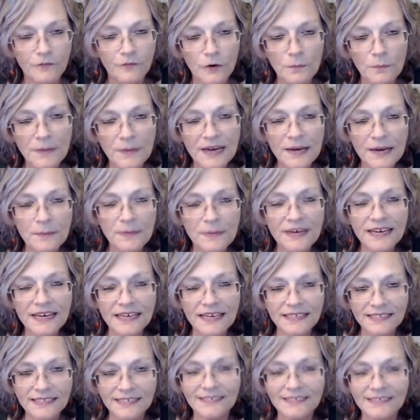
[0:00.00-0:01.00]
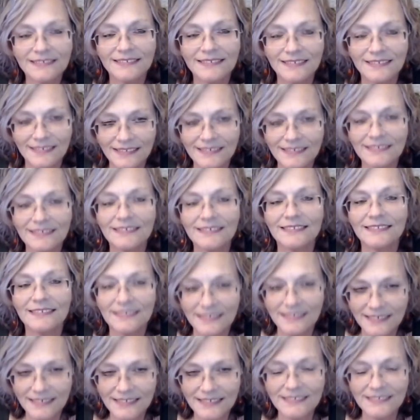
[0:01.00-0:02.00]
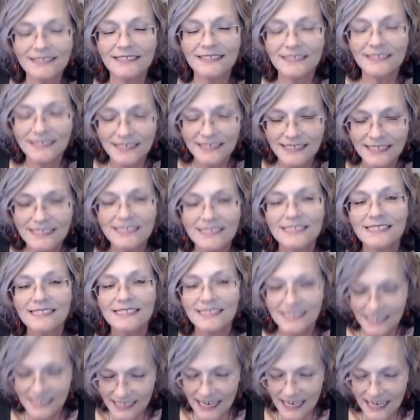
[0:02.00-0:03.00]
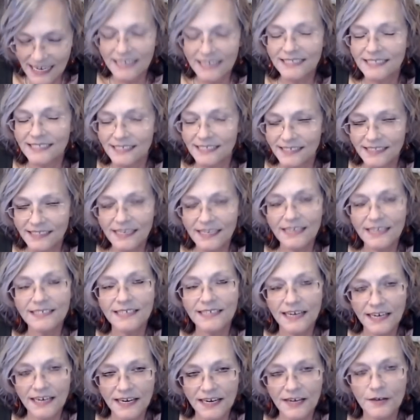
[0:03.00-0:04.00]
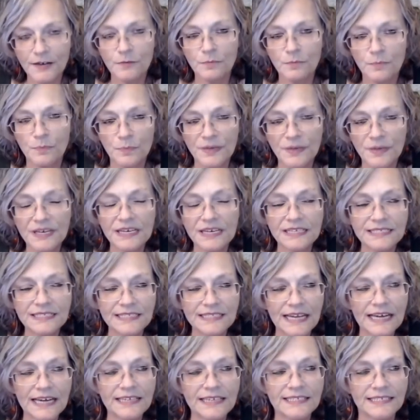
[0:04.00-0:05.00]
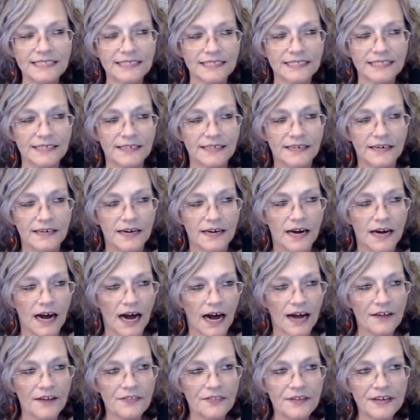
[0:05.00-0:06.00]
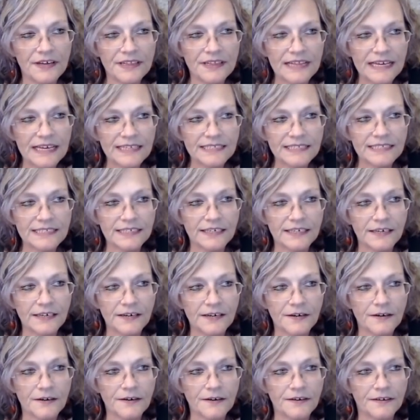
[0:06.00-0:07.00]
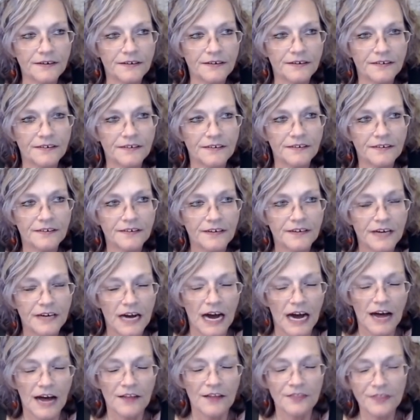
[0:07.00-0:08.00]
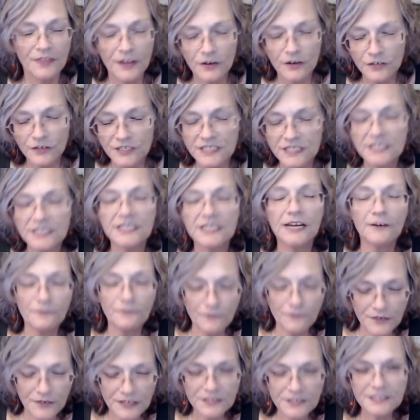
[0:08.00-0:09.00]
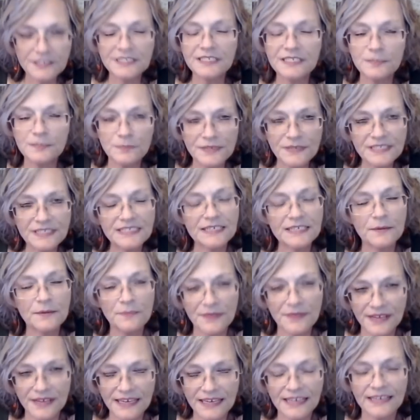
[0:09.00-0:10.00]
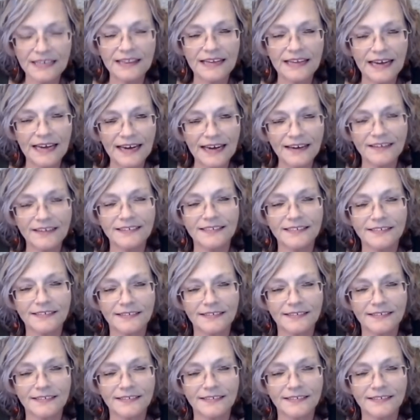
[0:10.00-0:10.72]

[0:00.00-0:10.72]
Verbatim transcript: you going to do a reading on that E O as well? Yes. Yes, I am, because that's, I think that's, uh, there's, there feels to be something in that.